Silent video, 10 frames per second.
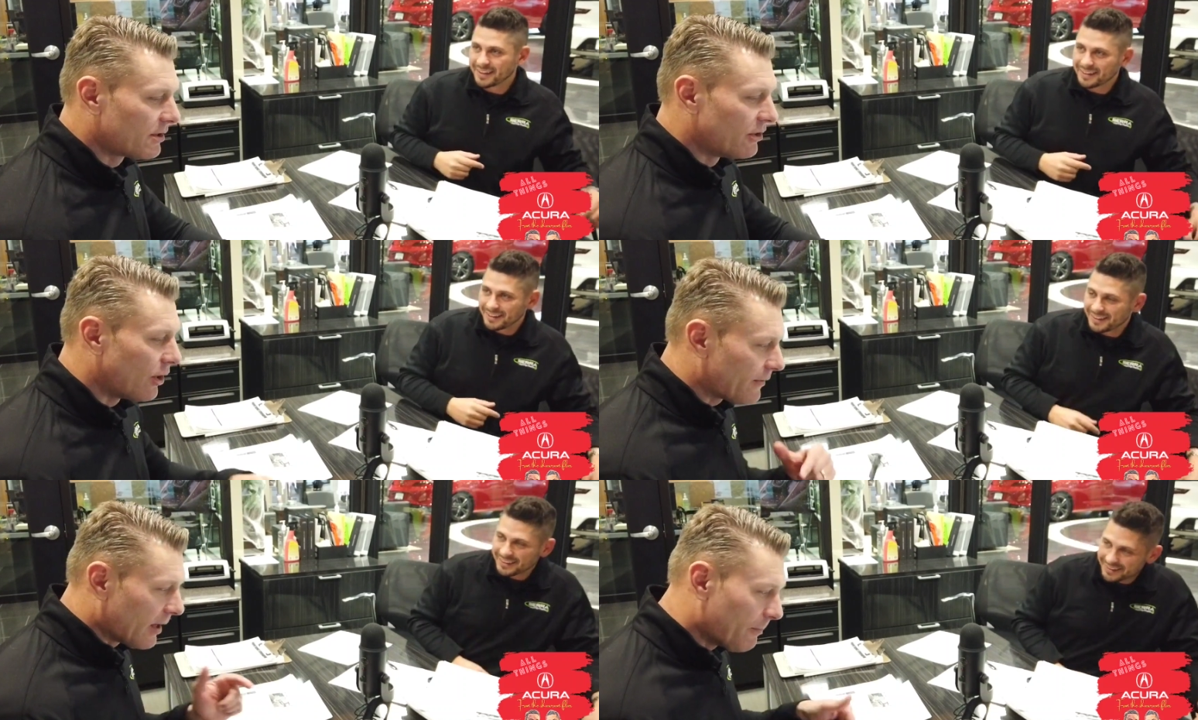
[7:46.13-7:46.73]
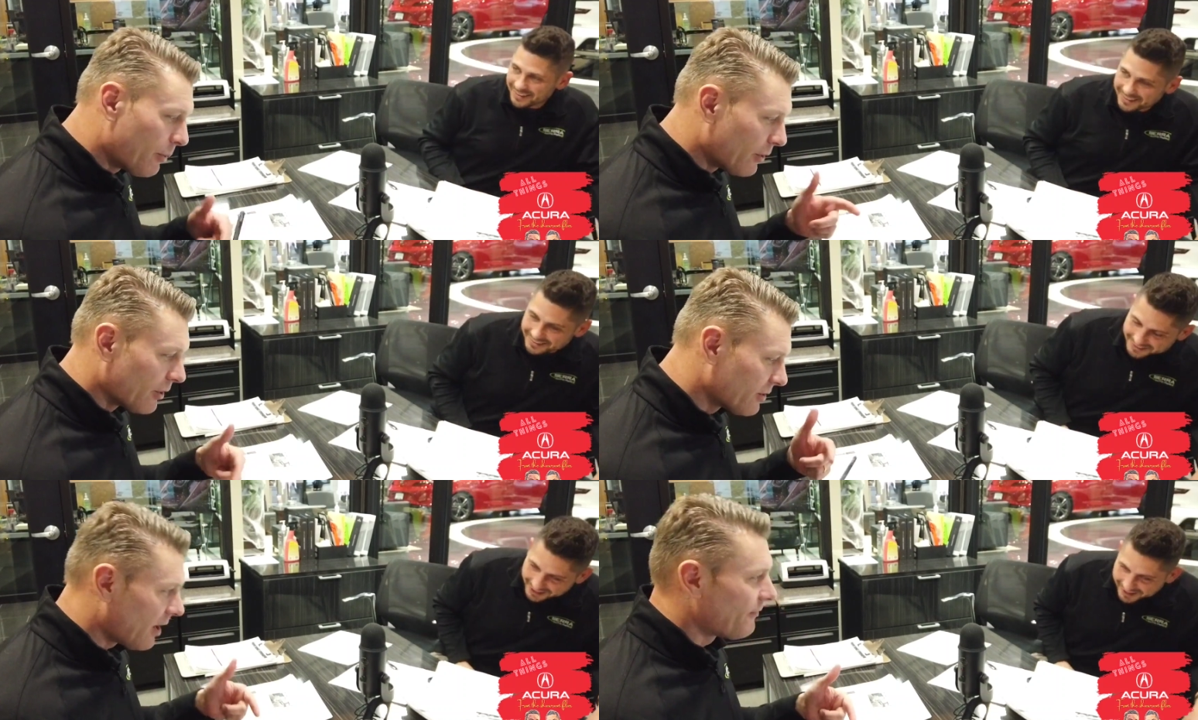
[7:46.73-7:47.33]
Speaker 1: did you have to put your
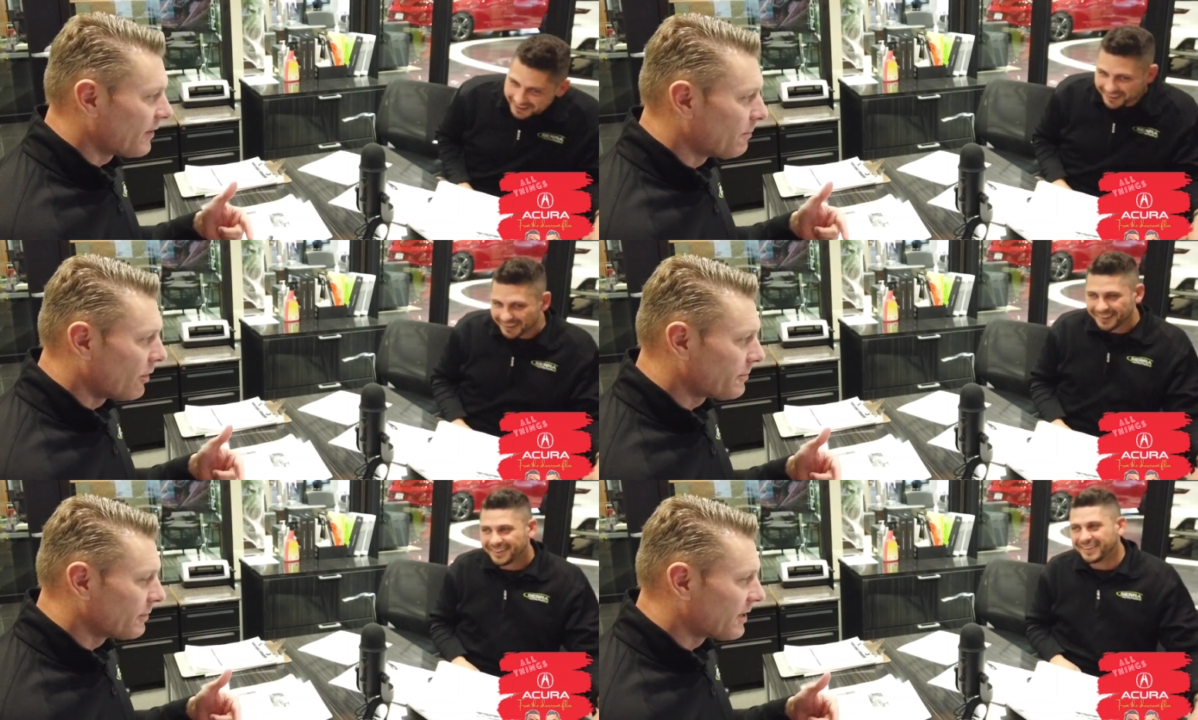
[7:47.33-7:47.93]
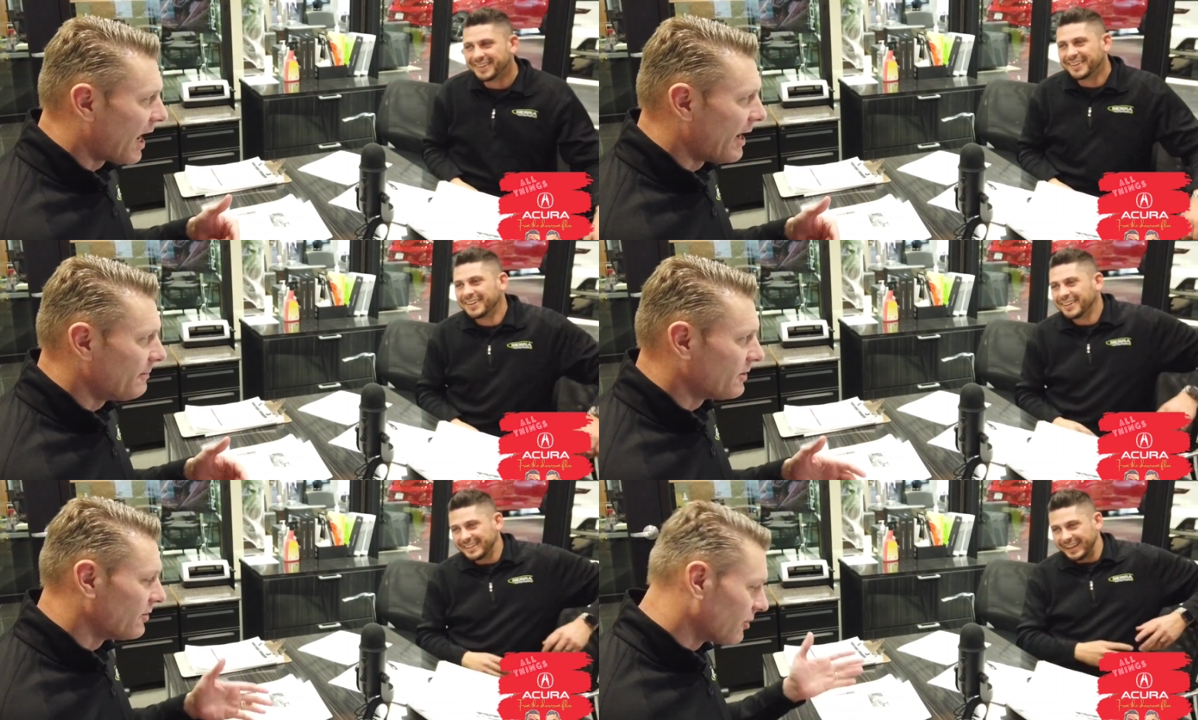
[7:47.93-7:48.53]
yeah. stuff in multiple
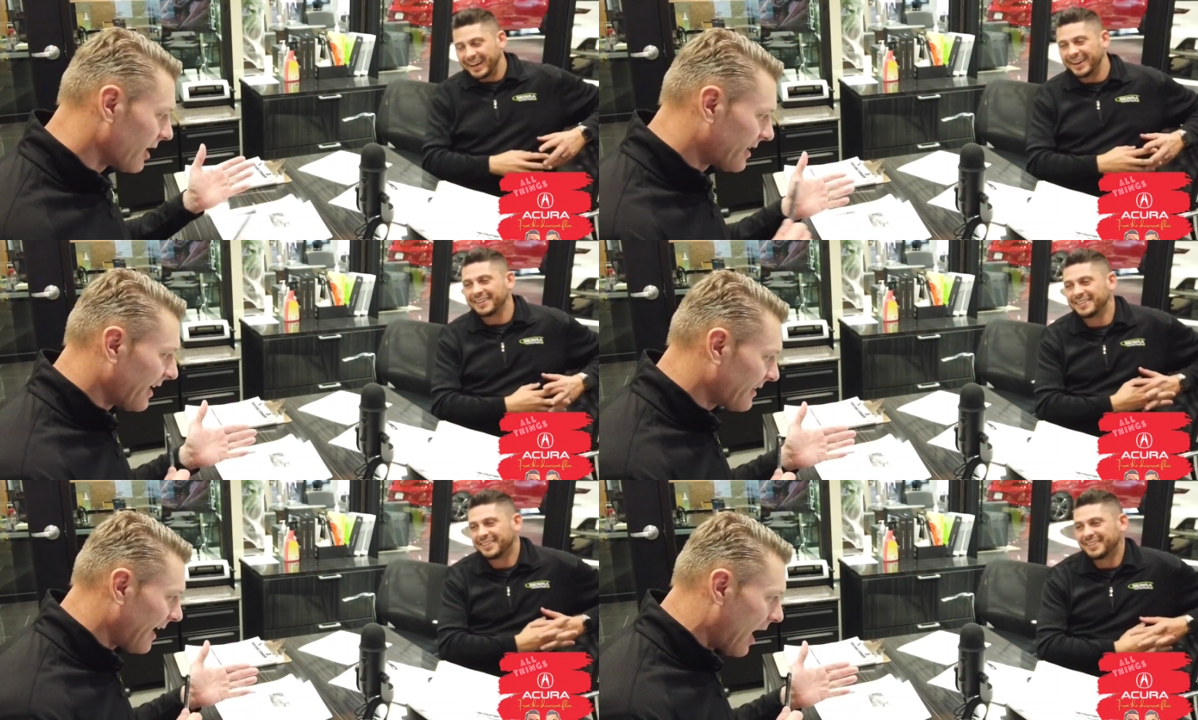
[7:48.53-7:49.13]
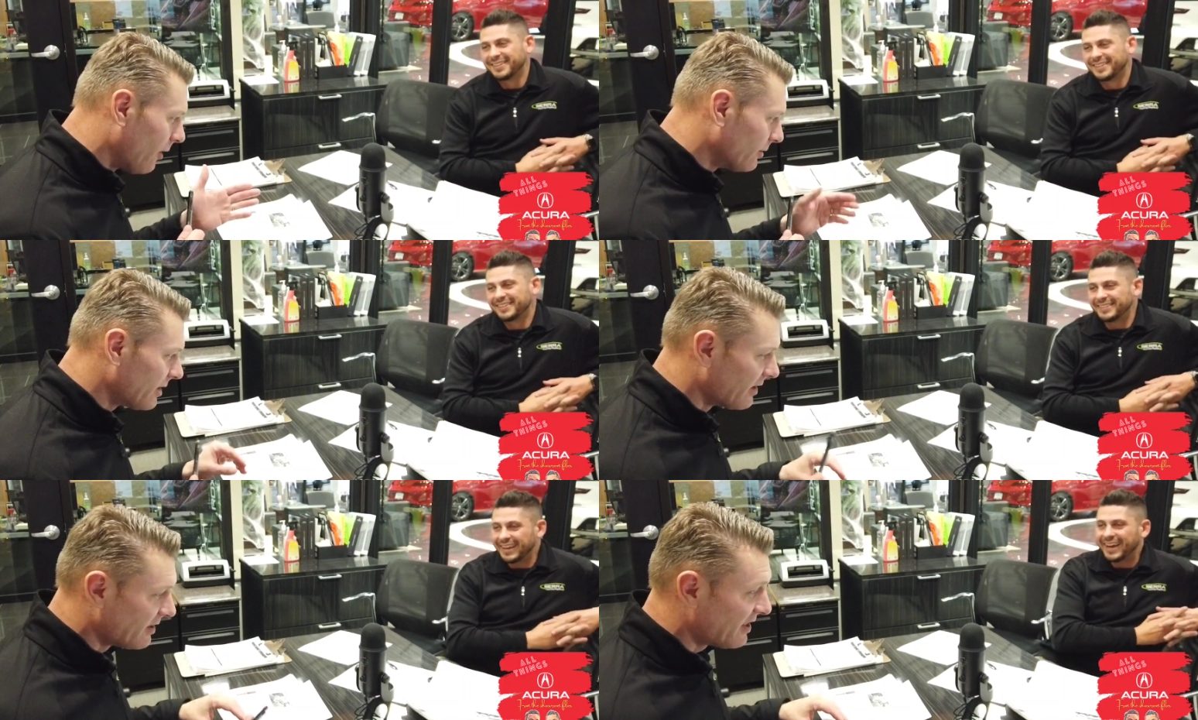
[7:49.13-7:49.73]
times? Did you yeah. get kicked out?
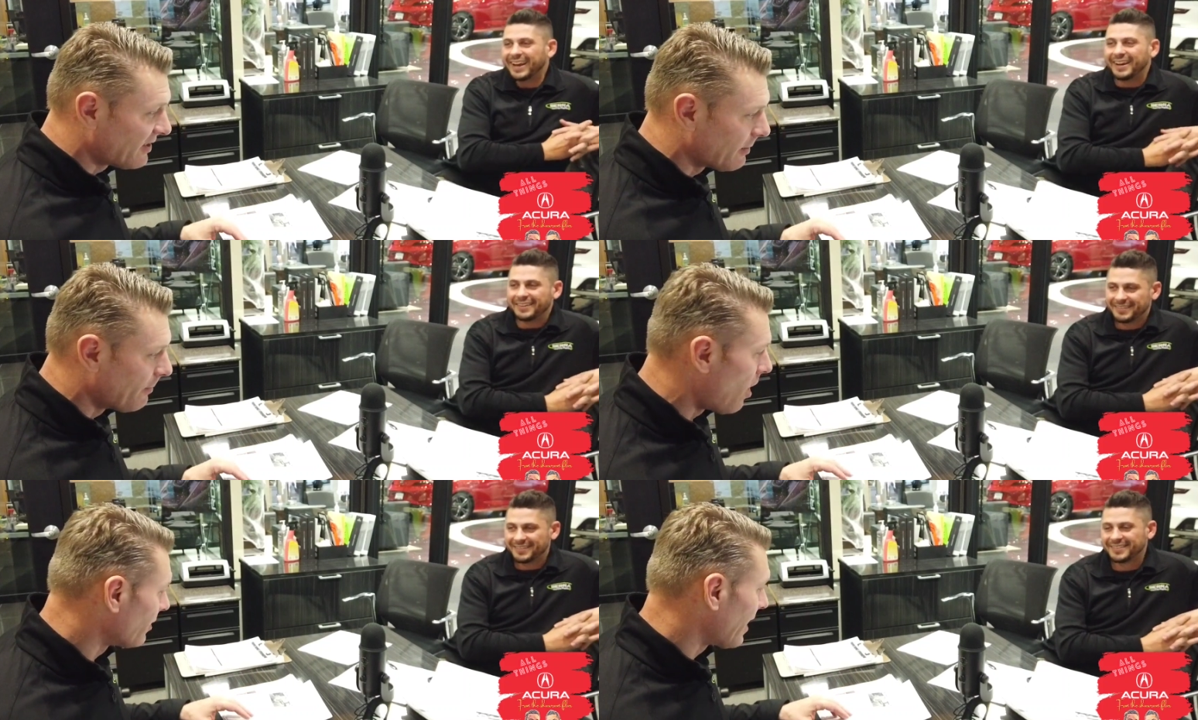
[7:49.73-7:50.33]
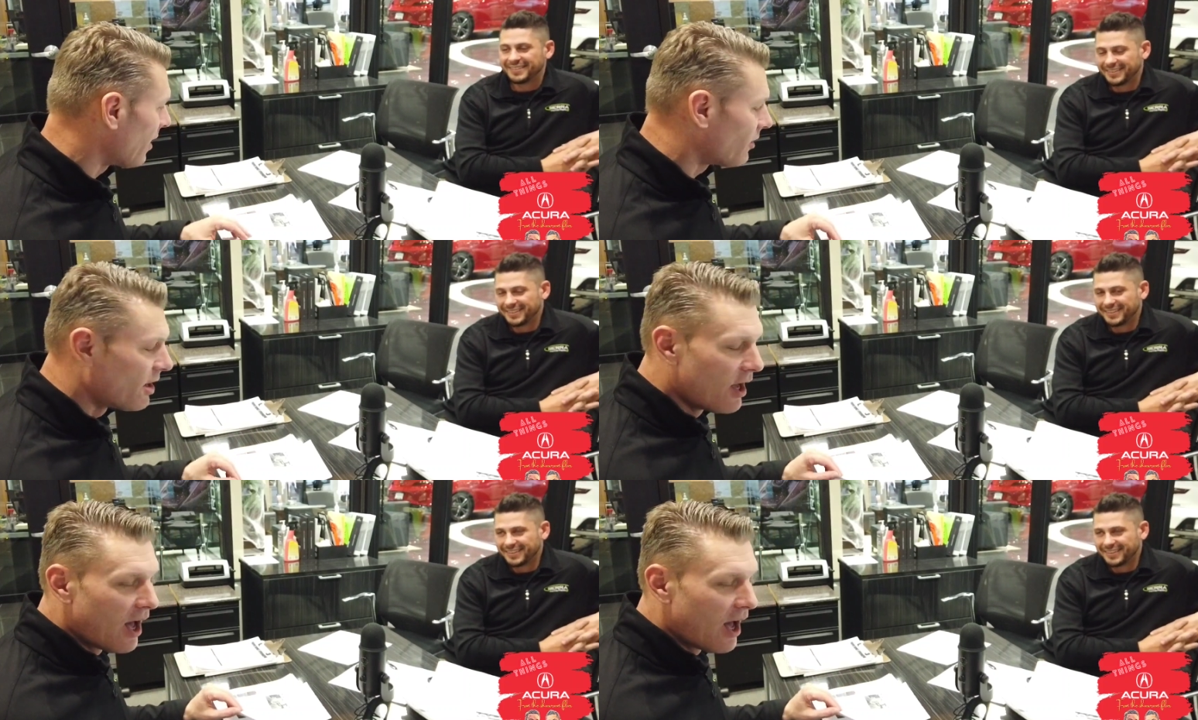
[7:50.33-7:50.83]
Did the system bog down?